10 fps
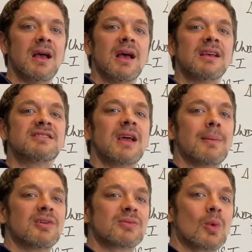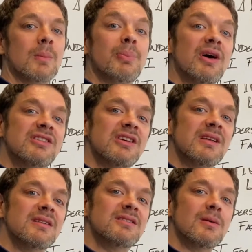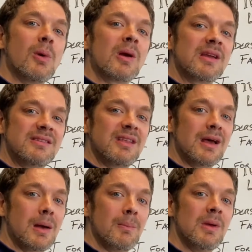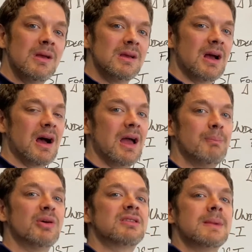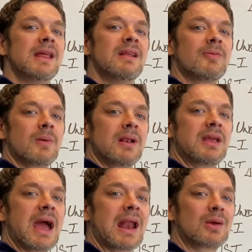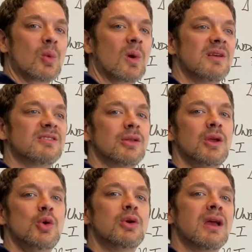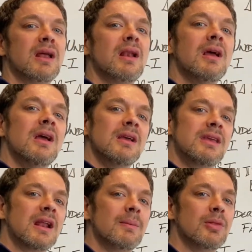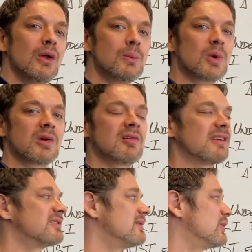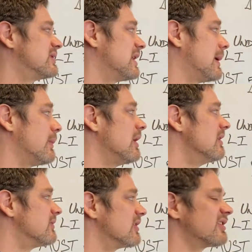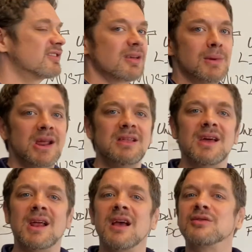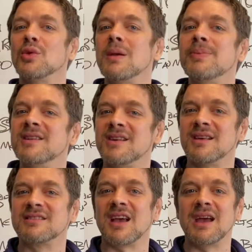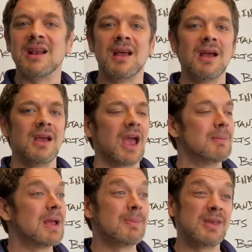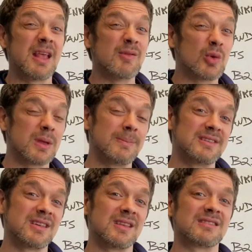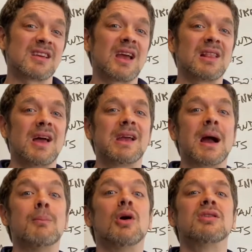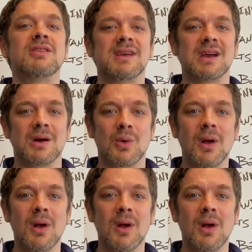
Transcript: establish more budget to market to them, and put them in a different category so that you can get a little more aggressive with them versus somebody that has only been to the site and maybe they've only been to the site like a month ago.